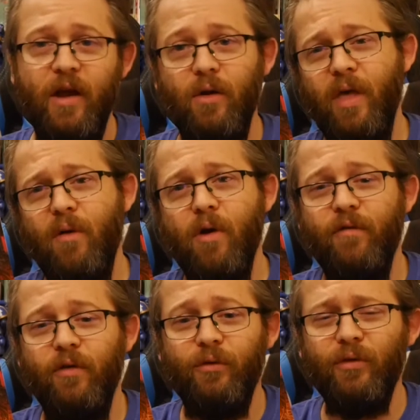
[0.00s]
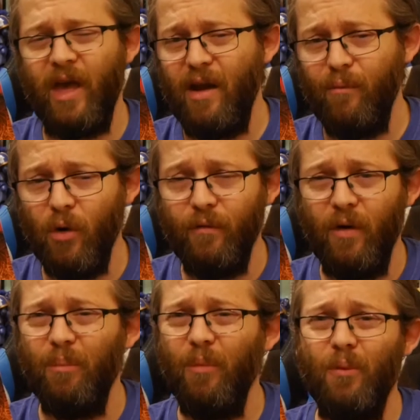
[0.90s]
It's kind of more
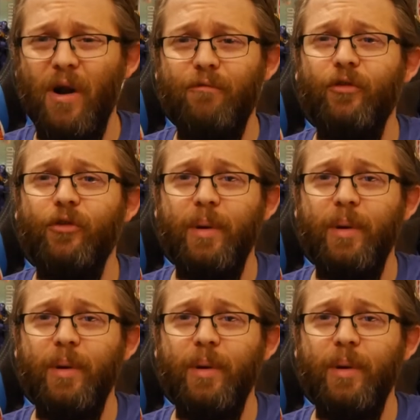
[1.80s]
of a reference